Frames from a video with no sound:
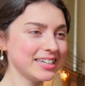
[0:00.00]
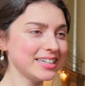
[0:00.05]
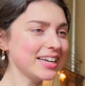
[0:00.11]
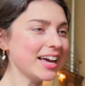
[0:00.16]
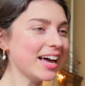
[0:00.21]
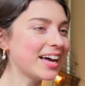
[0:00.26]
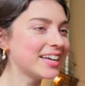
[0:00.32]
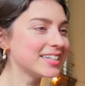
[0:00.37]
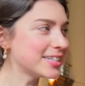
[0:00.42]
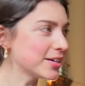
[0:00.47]

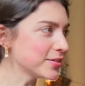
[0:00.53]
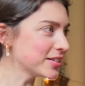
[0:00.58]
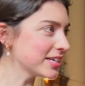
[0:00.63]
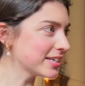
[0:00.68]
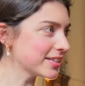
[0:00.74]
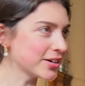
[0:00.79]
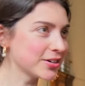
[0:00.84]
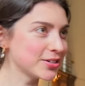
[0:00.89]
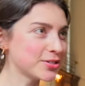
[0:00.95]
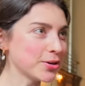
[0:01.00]
Yeah, it sounds
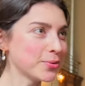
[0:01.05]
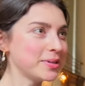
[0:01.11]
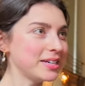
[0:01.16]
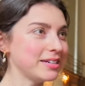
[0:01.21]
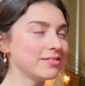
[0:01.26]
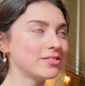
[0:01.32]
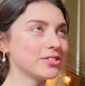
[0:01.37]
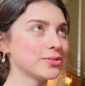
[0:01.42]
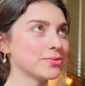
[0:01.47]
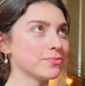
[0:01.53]
like there are so
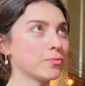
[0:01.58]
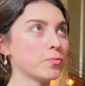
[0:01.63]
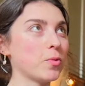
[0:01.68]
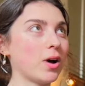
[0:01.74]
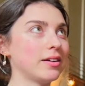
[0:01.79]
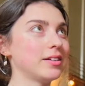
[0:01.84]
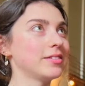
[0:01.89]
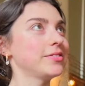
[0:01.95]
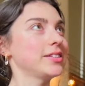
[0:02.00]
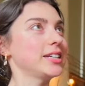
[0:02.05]
many just
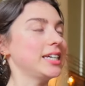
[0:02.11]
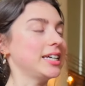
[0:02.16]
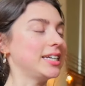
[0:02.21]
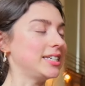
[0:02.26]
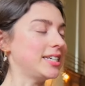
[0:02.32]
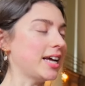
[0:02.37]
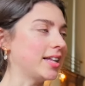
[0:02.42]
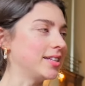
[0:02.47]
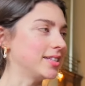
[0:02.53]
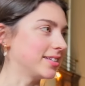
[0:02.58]
wonderfully
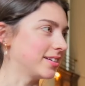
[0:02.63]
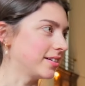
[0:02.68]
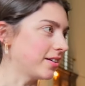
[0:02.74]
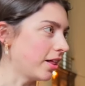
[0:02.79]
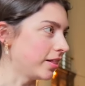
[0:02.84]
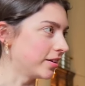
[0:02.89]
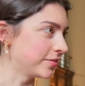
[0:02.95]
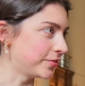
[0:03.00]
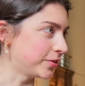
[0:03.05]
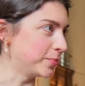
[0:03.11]
intense and
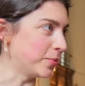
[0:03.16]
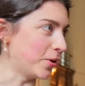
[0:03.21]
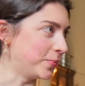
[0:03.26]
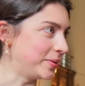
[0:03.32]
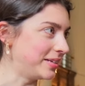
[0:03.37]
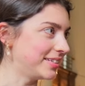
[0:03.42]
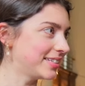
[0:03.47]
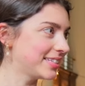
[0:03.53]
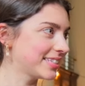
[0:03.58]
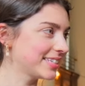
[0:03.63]
colourful
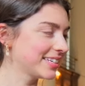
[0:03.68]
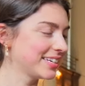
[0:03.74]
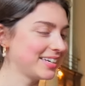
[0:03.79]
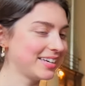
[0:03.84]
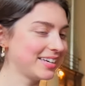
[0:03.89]
moments.